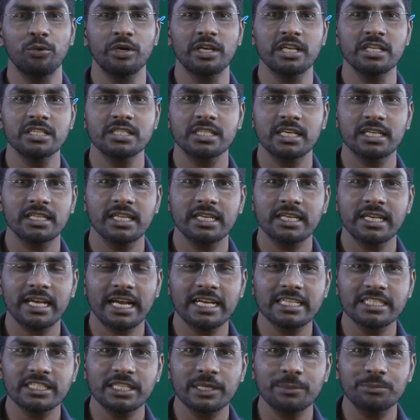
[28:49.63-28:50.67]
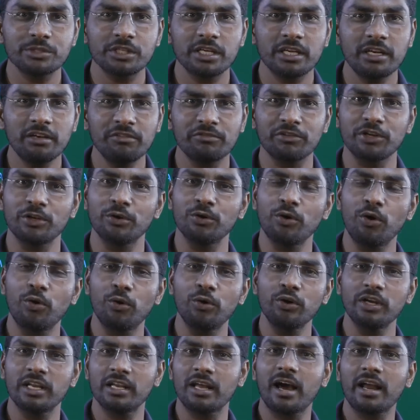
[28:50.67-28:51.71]
Who initiated the transcription? We
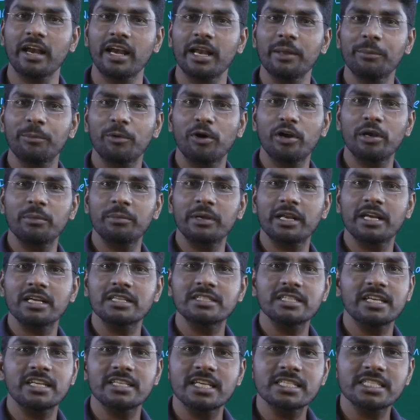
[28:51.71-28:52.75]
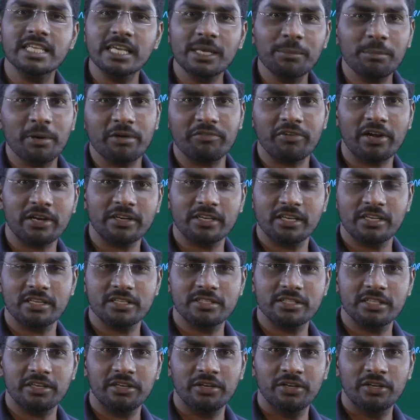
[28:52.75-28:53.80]
know in R N A polymerase, there is a sigma factor
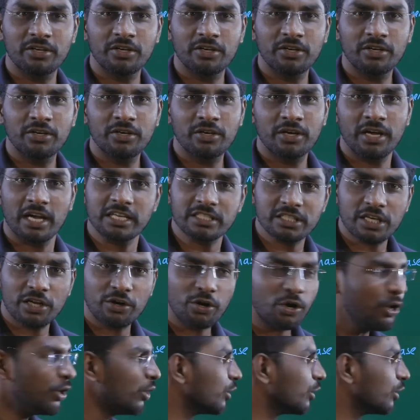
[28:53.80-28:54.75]
is there. Yes or no?